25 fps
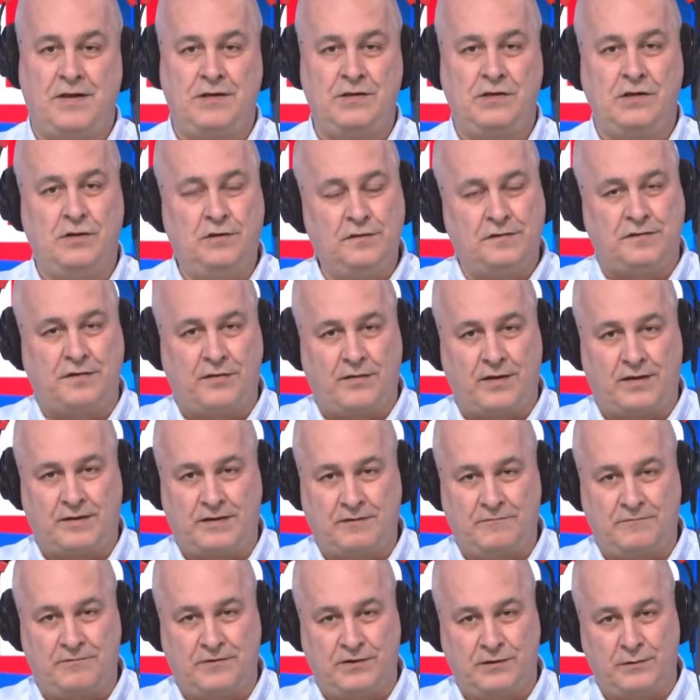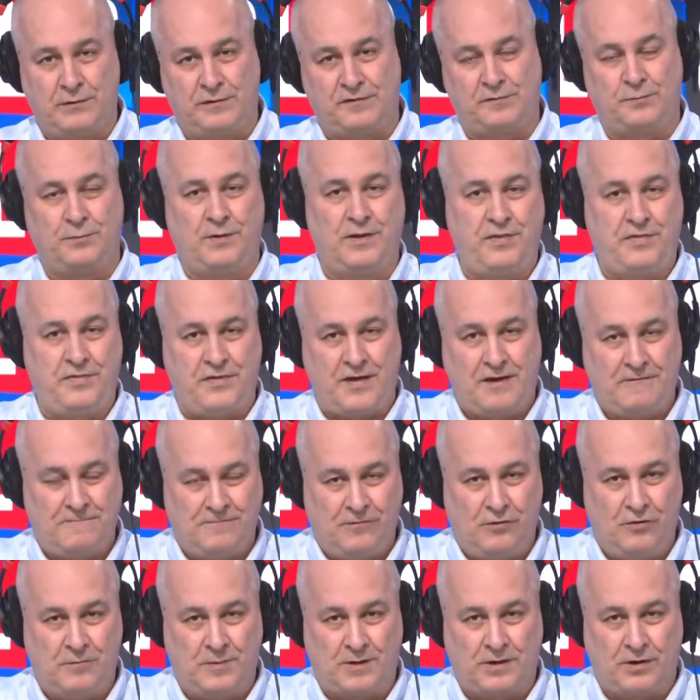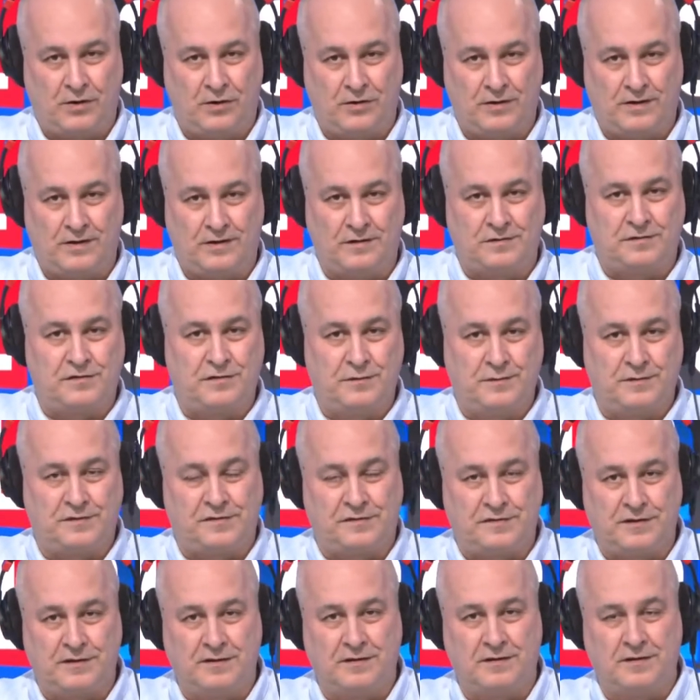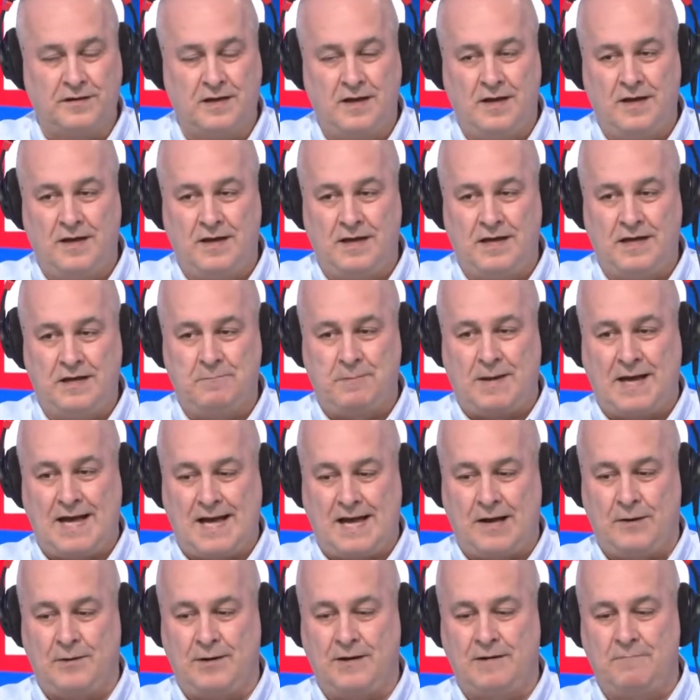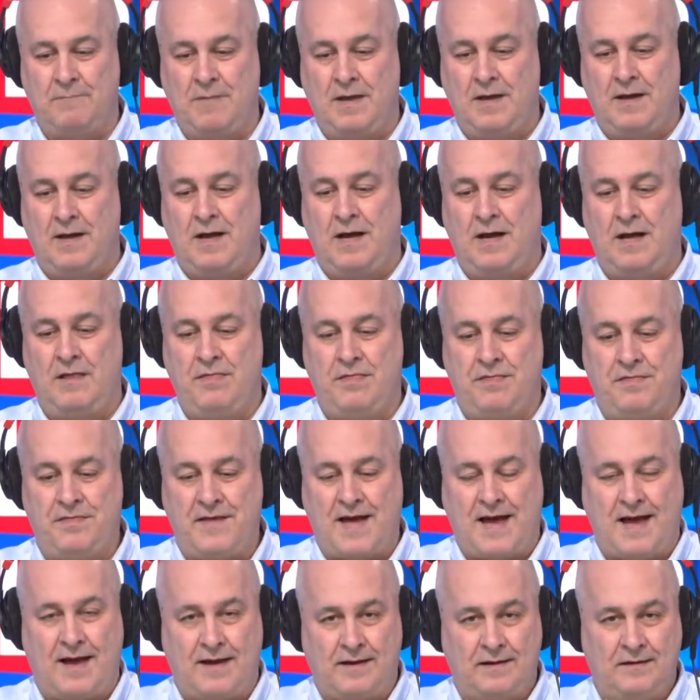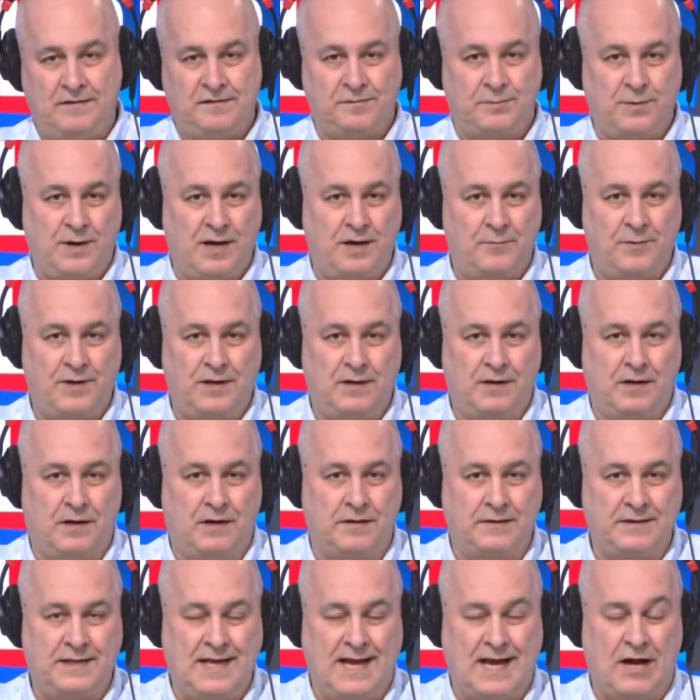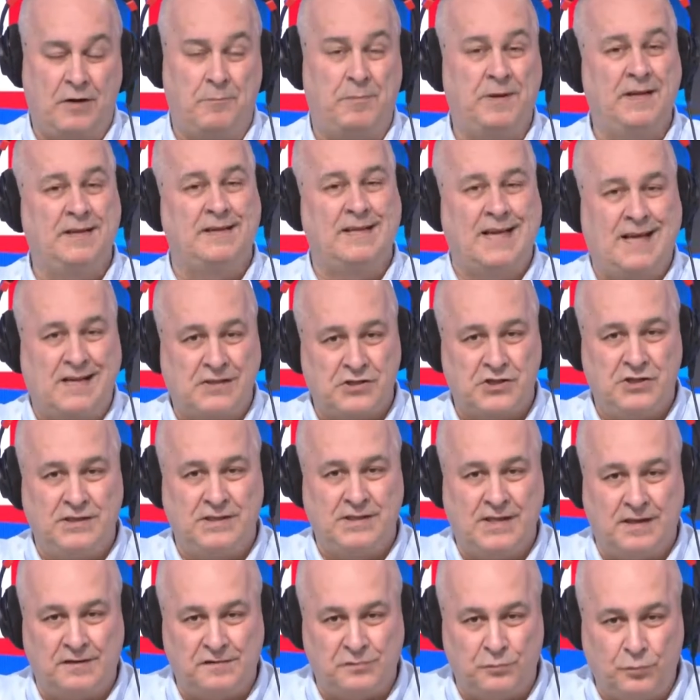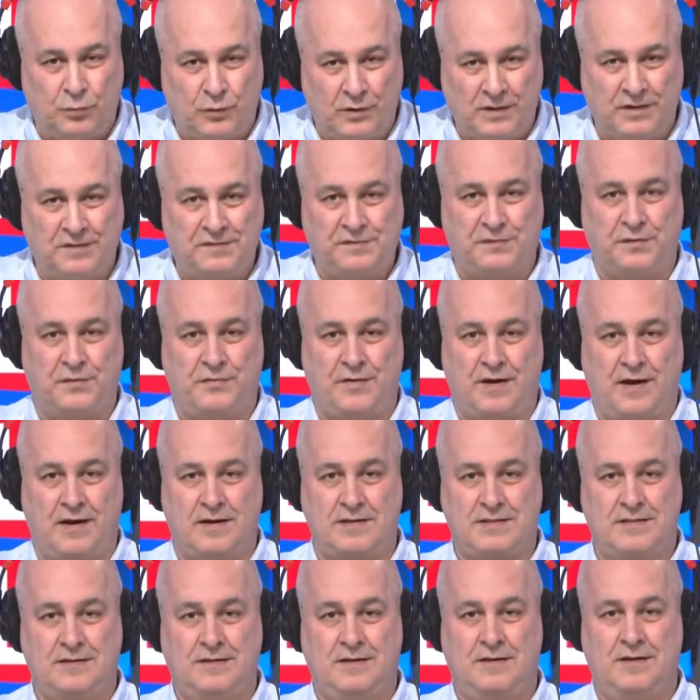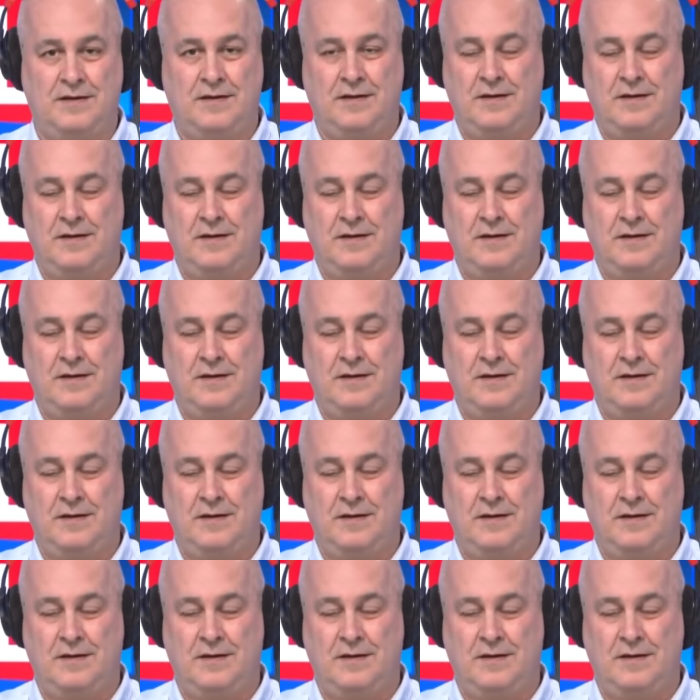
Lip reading: are then using that influence with their former colleagues who are still in power. And that is where we are now. But it actually gets worse than that,